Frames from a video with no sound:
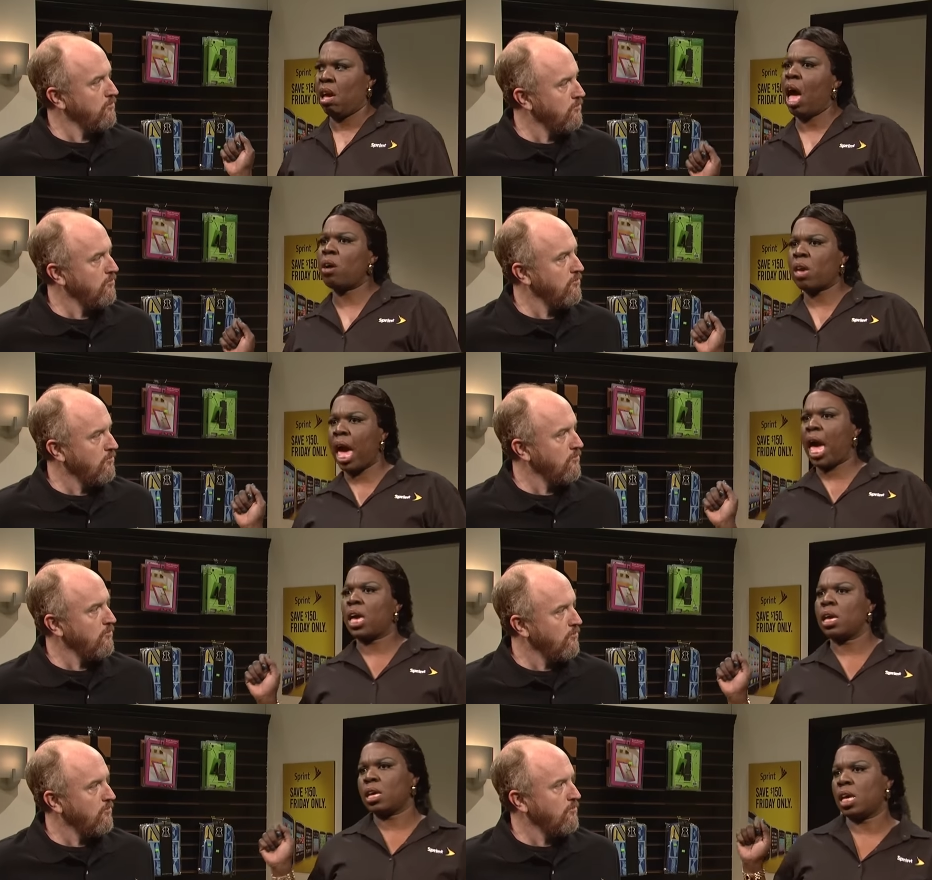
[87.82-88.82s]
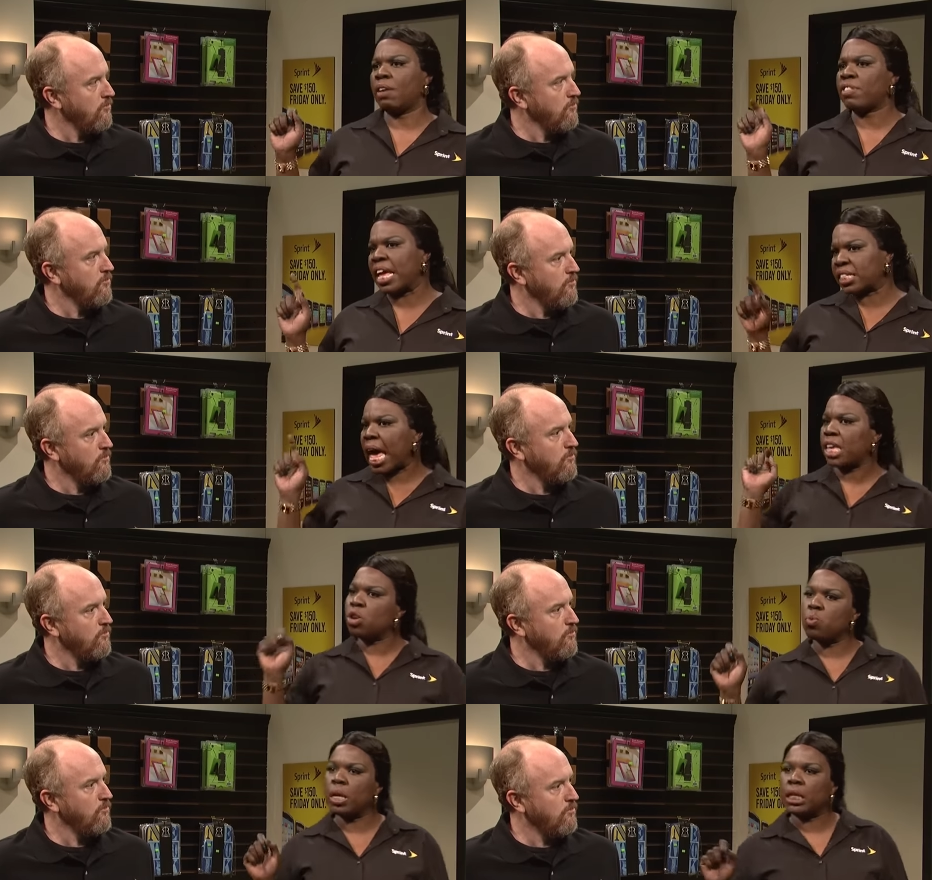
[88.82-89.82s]
Speaker 1: Okay, if that's how
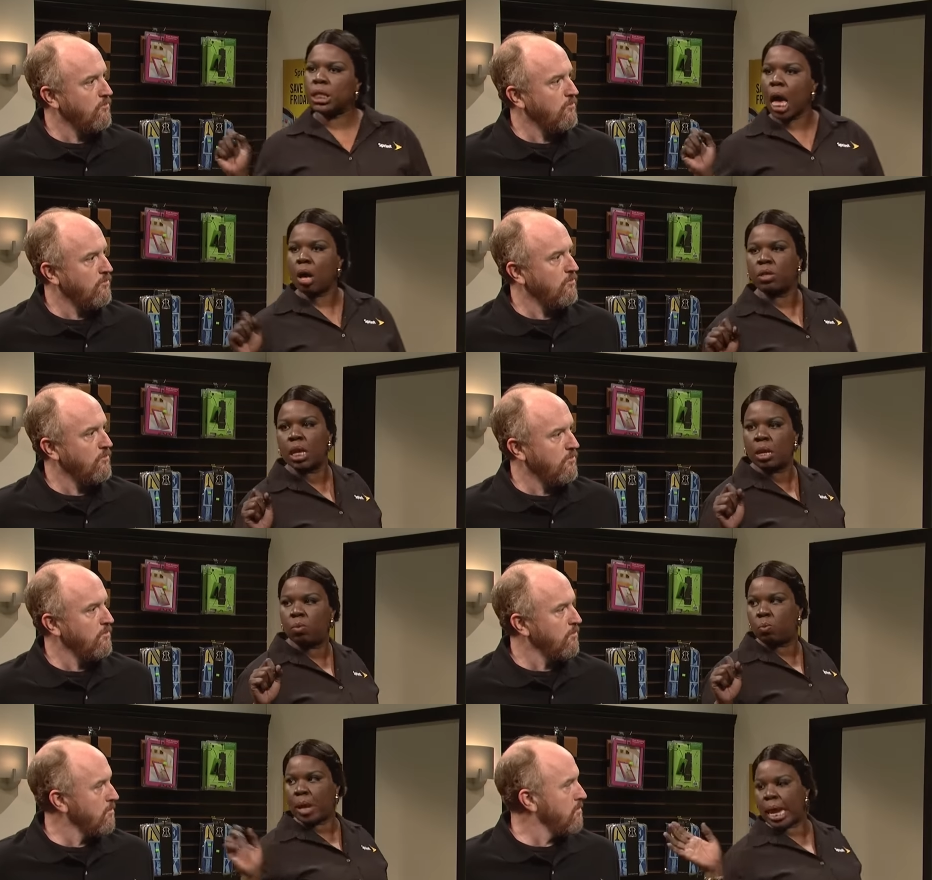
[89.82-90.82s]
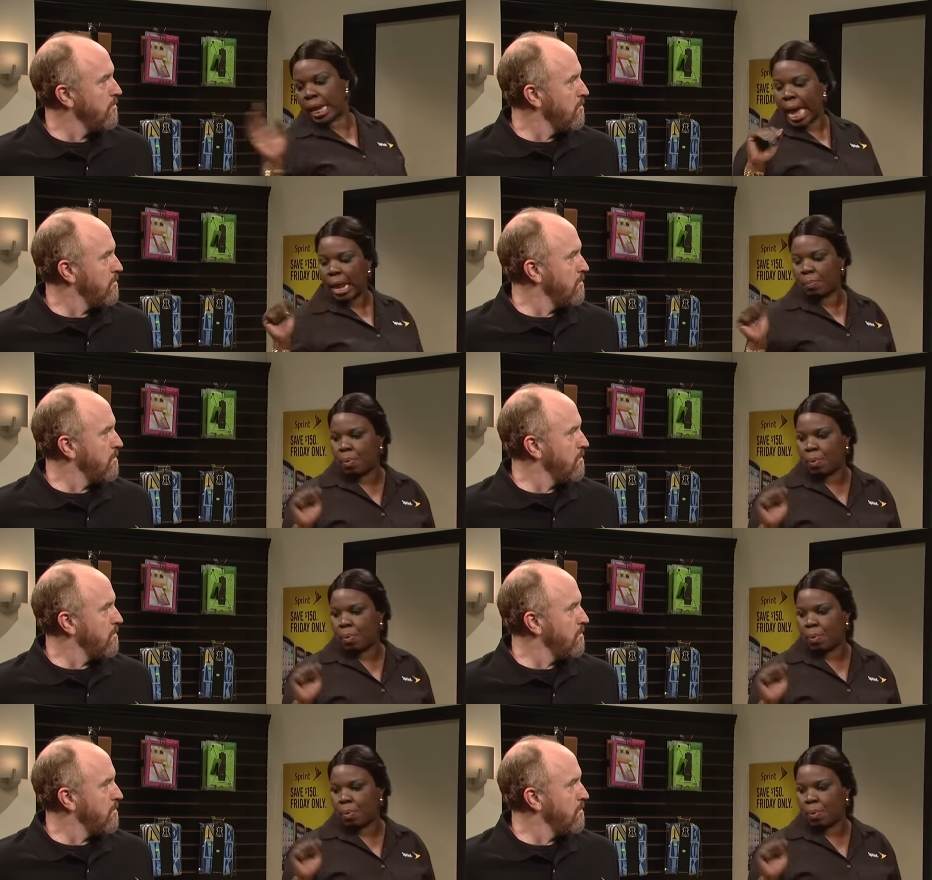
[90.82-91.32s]
you really talk, then we ain't got a